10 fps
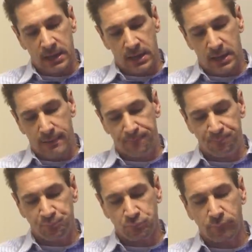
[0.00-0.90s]
Um,
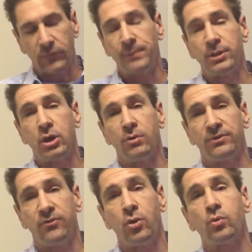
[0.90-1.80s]
but
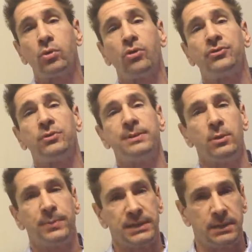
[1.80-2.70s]
going forward, we're also going to be
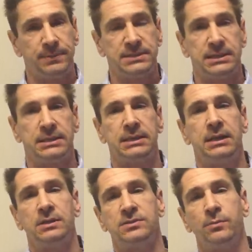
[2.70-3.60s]
opening up as a
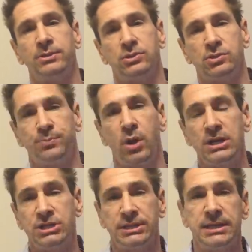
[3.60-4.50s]
as open source
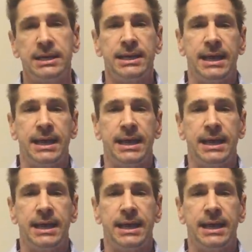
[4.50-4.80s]
project,